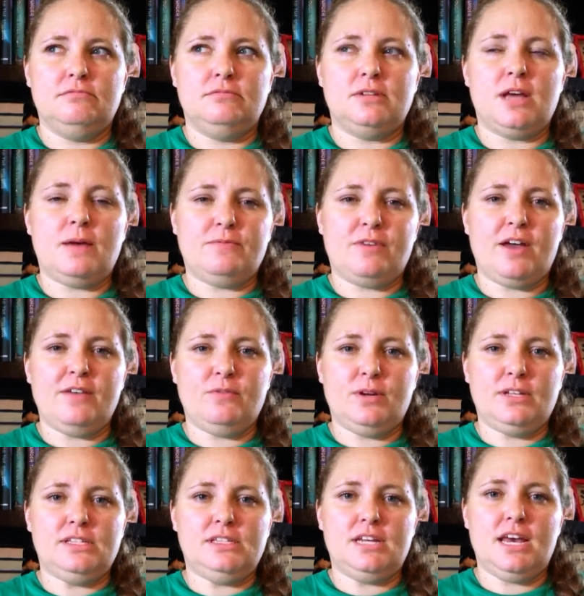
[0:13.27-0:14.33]
Top 5
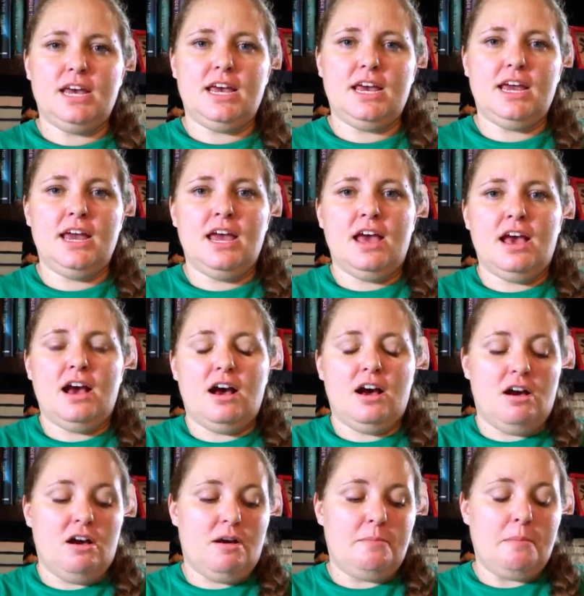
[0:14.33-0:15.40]
Wednesday.
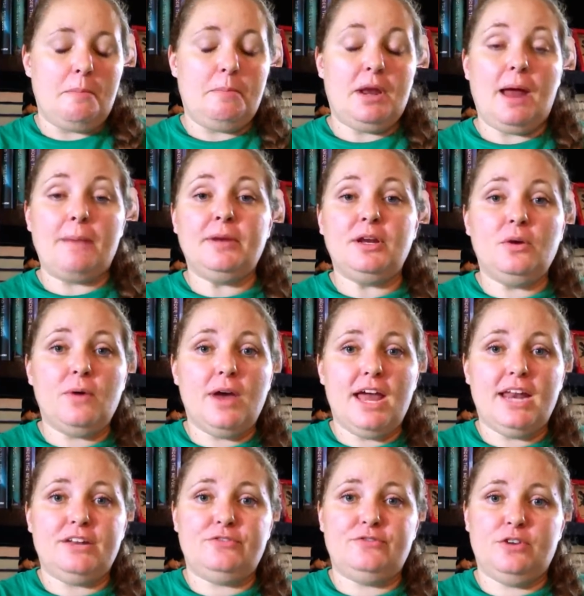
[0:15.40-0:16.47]
But I'm going to go
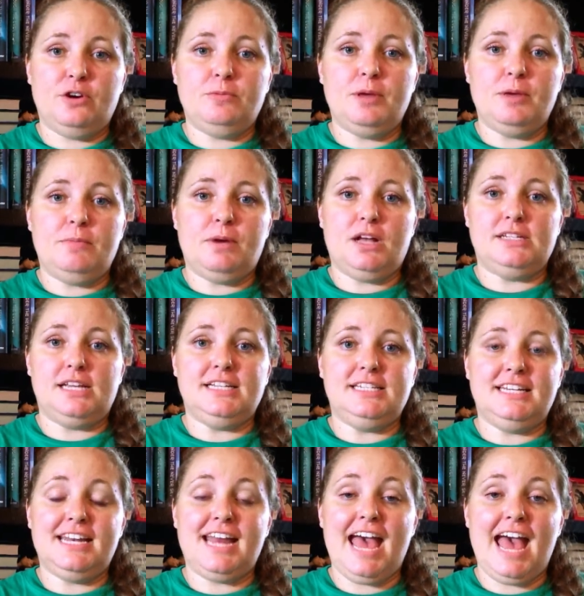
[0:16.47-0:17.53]
ahead and film it because I
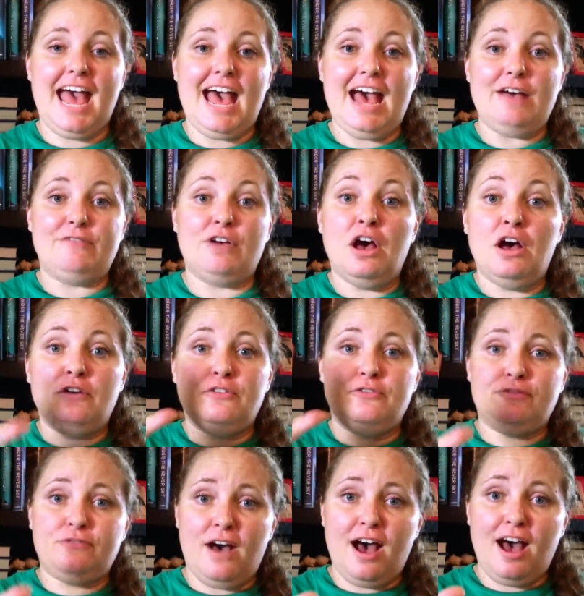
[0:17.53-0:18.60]
did have
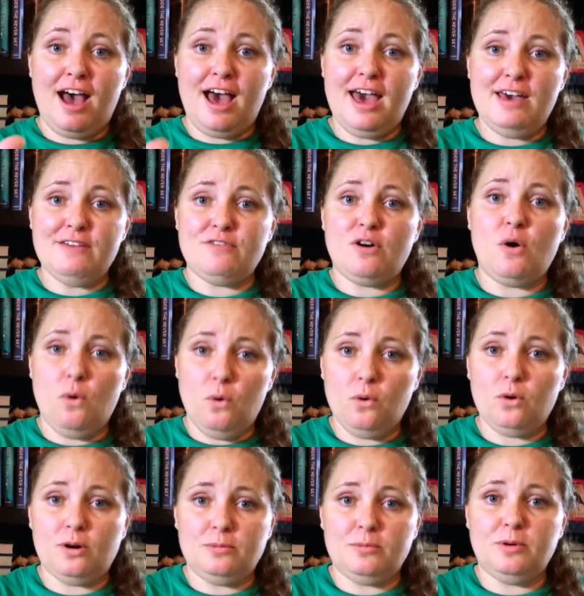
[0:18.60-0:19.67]
5
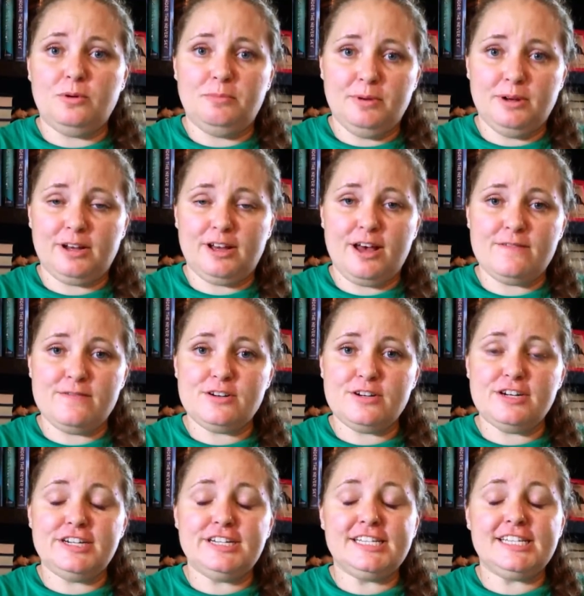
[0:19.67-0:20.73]
horrible book
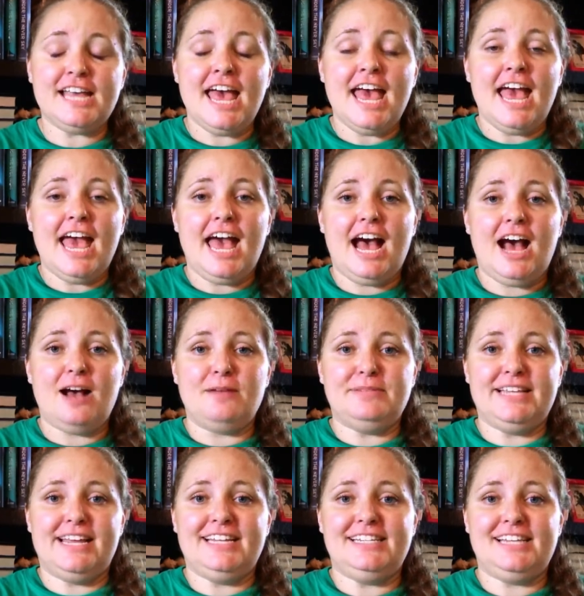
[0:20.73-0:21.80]
covers
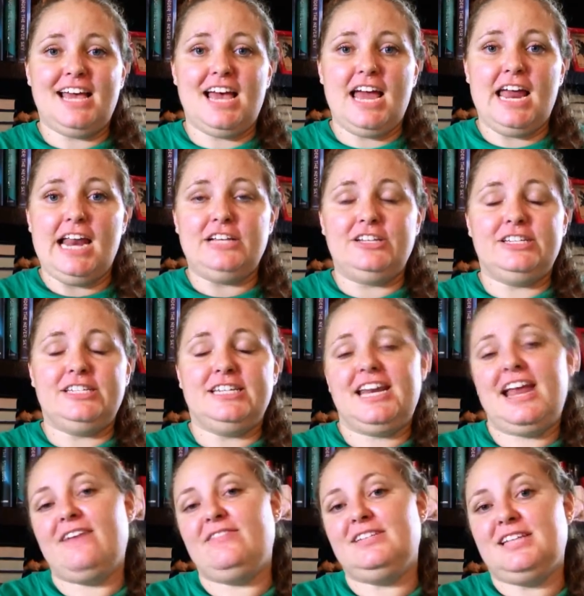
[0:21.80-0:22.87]
set aside. I just didn't
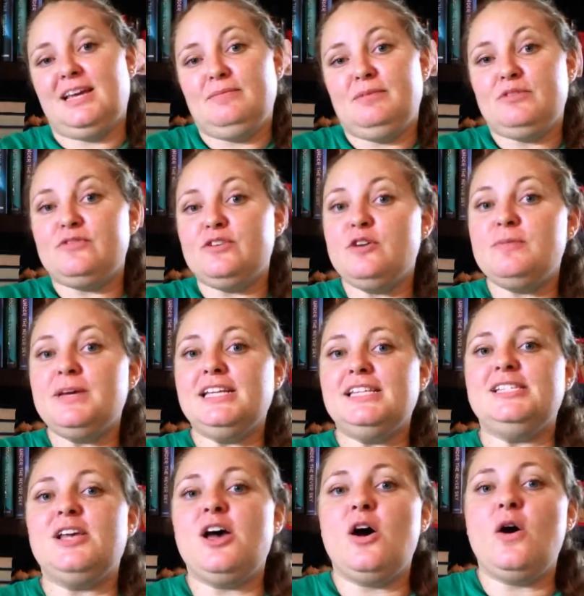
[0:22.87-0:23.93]
have the time to film it,
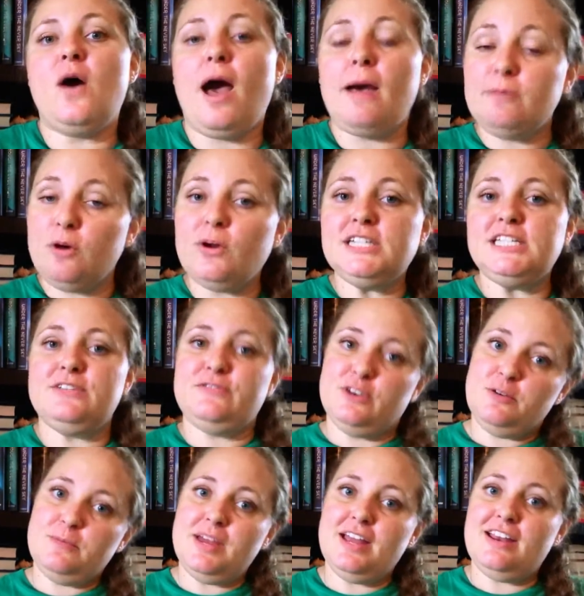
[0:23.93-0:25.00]
so I'm going to
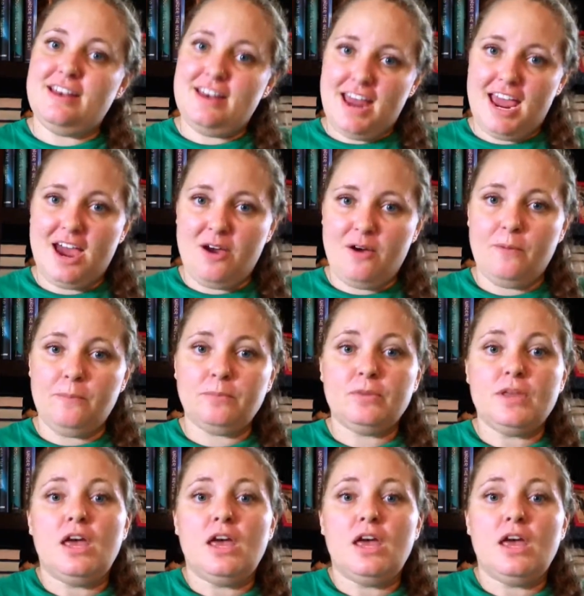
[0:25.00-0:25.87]
film it now.